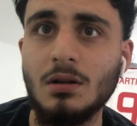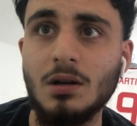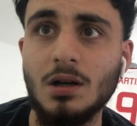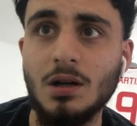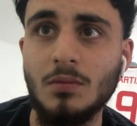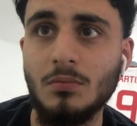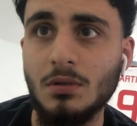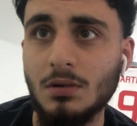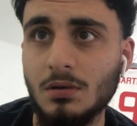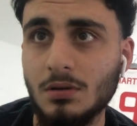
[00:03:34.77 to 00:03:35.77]
I'm
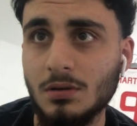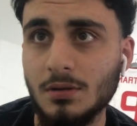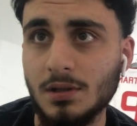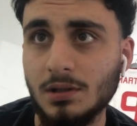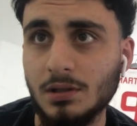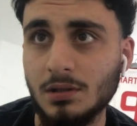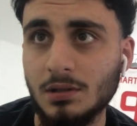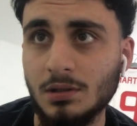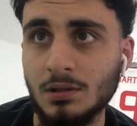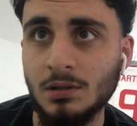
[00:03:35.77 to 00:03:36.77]

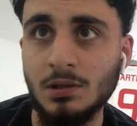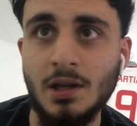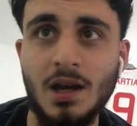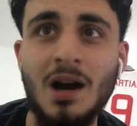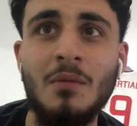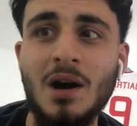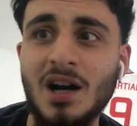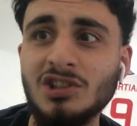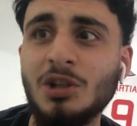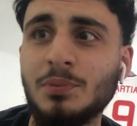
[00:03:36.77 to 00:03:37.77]

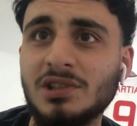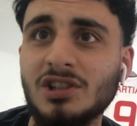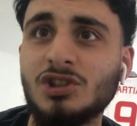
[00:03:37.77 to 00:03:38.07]
100%